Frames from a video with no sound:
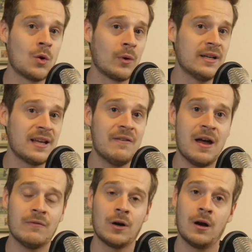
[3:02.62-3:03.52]
stories I've
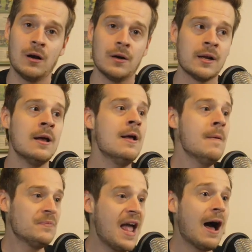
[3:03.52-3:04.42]
ever heard.
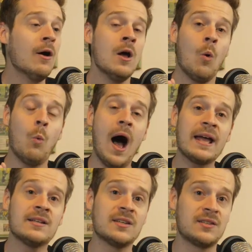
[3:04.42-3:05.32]
Now, why
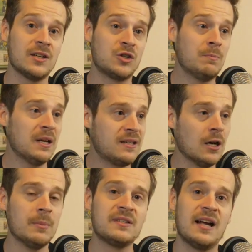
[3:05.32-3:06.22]
is this such a big
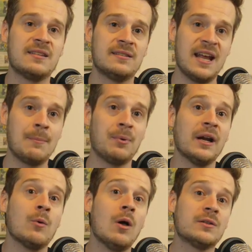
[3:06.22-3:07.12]
deal besides the
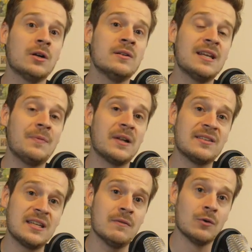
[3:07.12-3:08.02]
tampering? Well, it turns out that
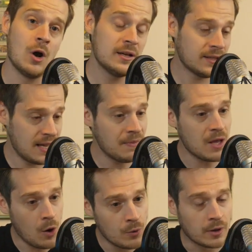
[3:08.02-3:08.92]
Stephen Ross, again,
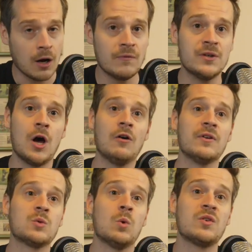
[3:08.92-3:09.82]
the owner of the
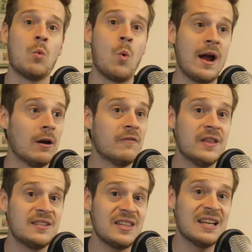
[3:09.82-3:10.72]
Dolphins, was aware of
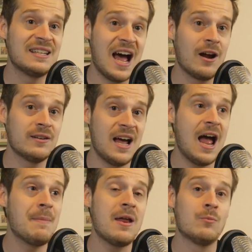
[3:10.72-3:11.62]
this the entire
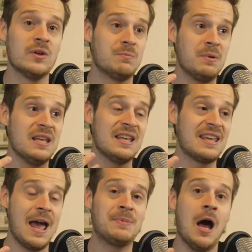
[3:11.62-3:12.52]
time and was being
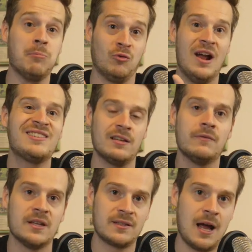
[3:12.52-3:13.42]
kept abreast
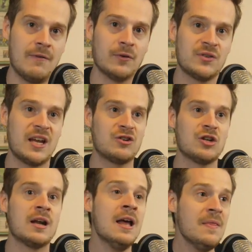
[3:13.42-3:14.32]
of this conversation